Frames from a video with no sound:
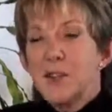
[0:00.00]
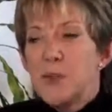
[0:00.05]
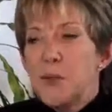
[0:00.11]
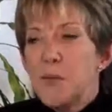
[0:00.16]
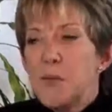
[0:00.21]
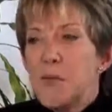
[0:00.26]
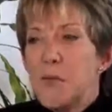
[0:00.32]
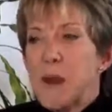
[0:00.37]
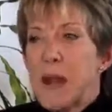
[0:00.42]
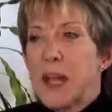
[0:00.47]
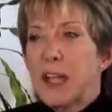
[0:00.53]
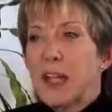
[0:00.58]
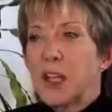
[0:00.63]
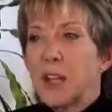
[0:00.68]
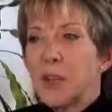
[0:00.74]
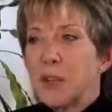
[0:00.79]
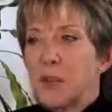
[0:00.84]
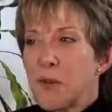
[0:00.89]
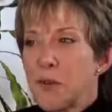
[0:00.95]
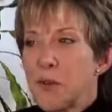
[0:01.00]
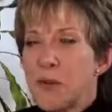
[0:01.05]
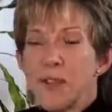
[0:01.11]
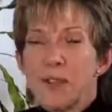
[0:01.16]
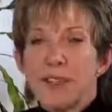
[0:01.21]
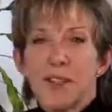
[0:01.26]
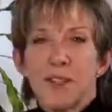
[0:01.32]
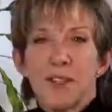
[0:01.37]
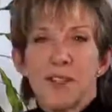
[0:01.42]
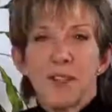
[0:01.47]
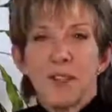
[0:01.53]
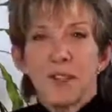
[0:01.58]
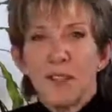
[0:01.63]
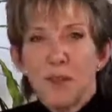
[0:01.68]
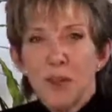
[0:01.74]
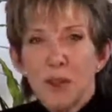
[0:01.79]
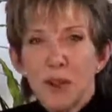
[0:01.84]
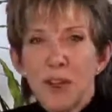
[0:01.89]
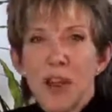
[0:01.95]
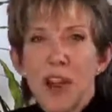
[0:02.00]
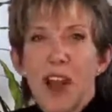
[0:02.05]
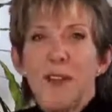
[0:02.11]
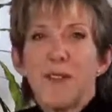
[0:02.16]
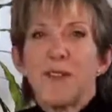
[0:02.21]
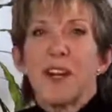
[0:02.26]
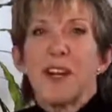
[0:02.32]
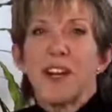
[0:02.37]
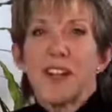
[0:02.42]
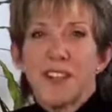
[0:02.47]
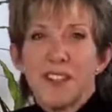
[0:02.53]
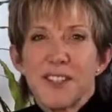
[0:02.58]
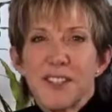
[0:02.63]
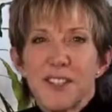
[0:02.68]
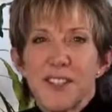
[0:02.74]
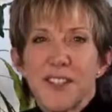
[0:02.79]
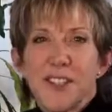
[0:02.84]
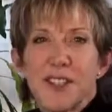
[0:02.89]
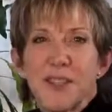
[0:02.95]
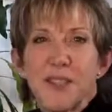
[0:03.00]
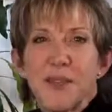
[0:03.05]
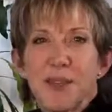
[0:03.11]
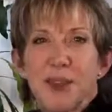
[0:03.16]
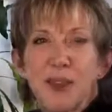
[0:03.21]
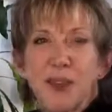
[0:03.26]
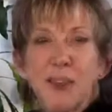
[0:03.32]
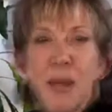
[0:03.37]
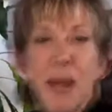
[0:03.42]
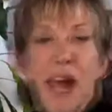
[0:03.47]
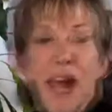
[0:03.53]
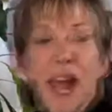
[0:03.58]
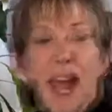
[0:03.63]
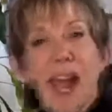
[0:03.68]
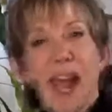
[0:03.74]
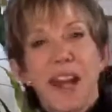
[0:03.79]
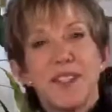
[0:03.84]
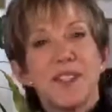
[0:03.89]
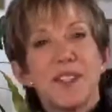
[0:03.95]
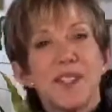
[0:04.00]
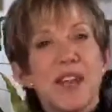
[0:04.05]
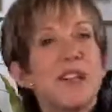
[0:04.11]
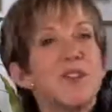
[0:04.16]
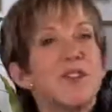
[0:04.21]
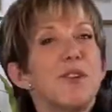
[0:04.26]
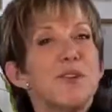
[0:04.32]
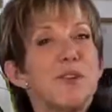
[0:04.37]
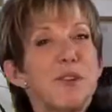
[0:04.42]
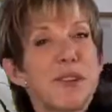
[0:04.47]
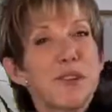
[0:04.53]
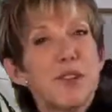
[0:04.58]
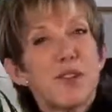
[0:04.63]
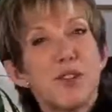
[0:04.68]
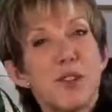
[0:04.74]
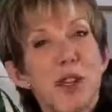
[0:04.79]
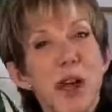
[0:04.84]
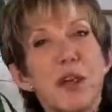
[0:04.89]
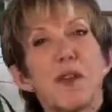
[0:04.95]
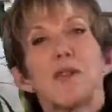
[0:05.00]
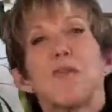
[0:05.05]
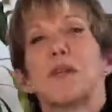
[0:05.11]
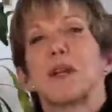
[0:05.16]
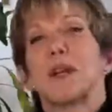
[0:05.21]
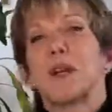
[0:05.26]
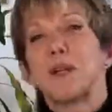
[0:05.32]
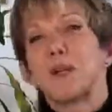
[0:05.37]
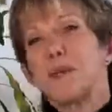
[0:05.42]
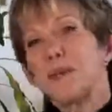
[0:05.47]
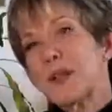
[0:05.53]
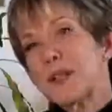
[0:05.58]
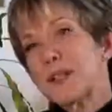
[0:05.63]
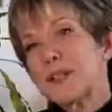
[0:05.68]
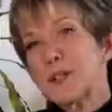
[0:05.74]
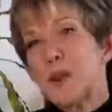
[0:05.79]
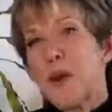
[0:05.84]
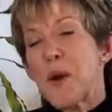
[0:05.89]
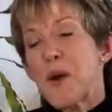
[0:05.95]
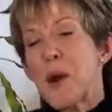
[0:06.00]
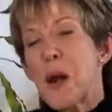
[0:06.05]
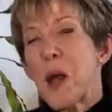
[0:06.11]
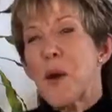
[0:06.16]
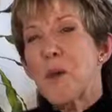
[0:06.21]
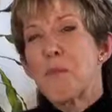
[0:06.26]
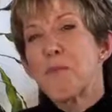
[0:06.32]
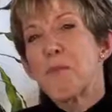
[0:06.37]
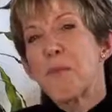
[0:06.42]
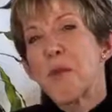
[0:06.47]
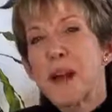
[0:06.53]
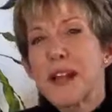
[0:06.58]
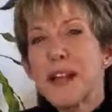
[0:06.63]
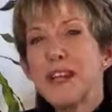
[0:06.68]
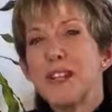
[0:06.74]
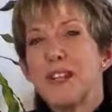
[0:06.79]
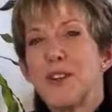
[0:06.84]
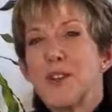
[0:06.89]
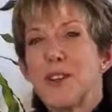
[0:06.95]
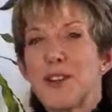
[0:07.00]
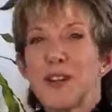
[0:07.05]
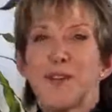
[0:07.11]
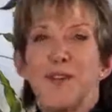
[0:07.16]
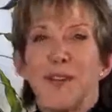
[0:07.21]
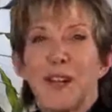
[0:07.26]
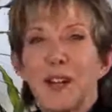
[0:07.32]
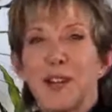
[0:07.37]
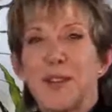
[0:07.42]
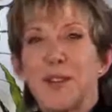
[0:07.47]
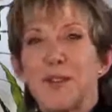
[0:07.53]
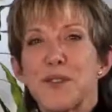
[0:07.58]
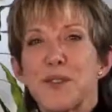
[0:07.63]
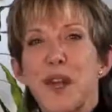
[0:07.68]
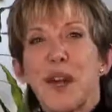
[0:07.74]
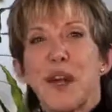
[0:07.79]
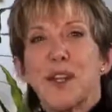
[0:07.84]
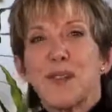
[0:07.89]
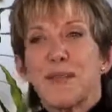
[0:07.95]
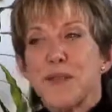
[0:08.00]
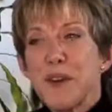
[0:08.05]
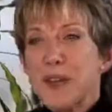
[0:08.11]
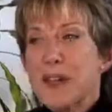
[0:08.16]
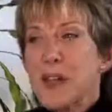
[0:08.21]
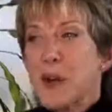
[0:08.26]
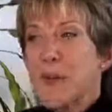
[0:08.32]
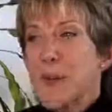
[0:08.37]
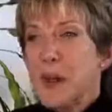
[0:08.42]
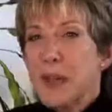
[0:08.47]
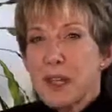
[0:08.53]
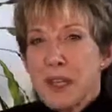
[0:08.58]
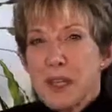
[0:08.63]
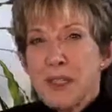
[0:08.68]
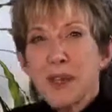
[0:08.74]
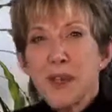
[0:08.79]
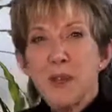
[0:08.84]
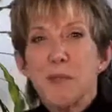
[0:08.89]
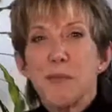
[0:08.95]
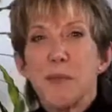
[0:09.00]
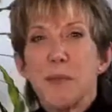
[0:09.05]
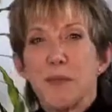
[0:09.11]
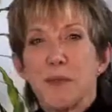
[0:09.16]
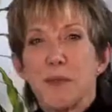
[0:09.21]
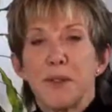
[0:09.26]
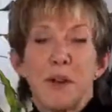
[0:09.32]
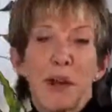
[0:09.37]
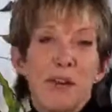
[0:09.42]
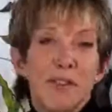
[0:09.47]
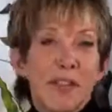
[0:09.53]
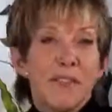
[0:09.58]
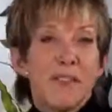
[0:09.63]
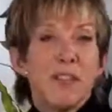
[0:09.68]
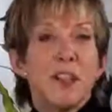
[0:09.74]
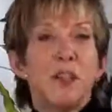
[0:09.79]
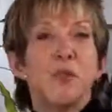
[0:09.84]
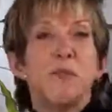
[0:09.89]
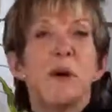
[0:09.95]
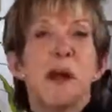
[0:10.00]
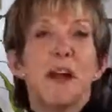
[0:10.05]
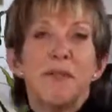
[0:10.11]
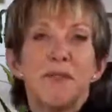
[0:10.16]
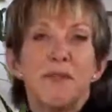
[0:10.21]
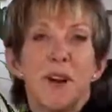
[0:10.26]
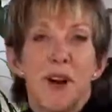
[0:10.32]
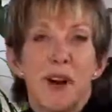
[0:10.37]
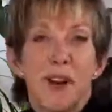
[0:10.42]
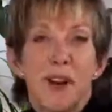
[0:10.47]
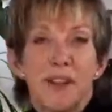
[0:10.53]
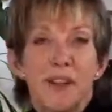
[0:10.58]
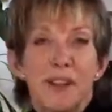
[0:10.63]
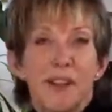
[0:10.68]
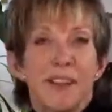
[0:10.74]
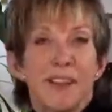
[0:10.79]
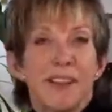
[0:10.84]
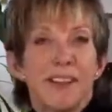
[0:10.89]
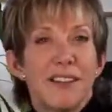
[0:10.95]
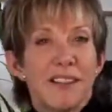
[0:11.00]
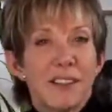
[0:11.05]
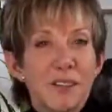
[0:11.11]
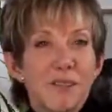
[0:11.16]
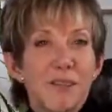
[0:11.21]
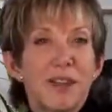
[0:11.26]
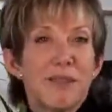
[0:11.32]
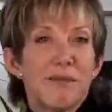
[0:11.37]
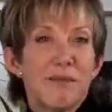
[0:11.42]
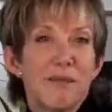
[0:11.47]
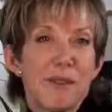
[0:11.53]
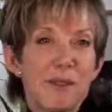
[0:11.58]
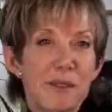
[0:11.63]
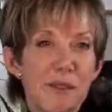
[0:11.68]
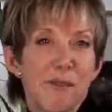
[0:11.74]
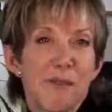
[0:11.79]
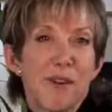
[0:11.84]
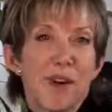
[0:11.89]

to make your business, your life successful. And stay tuned to this channel because we're going to start bringing you these videos to find out what it is other people do. I've given you my 5. Now you give me your